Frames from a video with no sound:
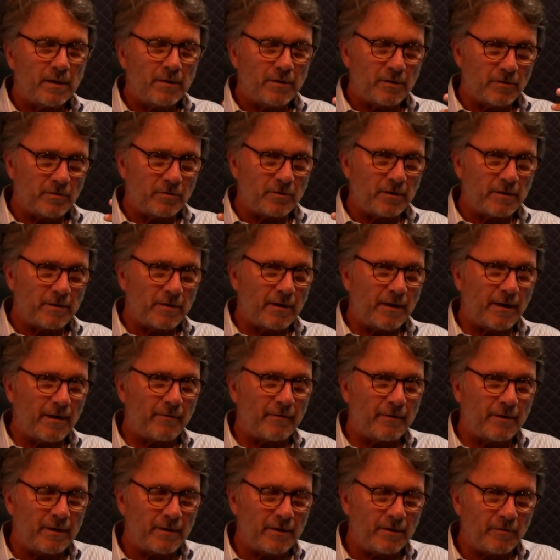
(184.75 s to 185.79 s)
usually you
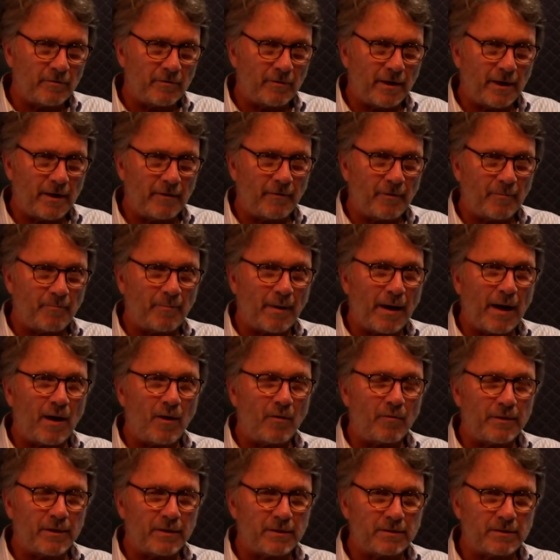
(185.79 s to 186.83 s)
have a you have a
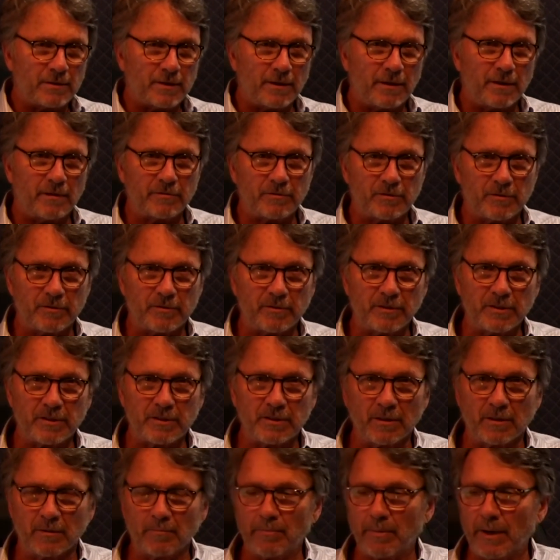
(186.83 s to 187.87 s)
bow that's a
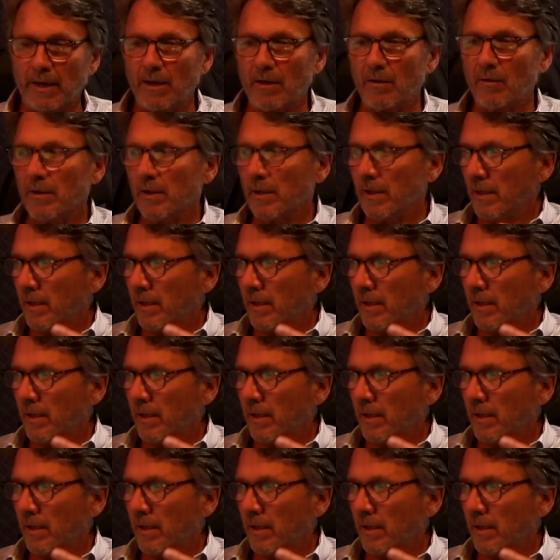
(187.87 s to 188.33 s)
traditional bow.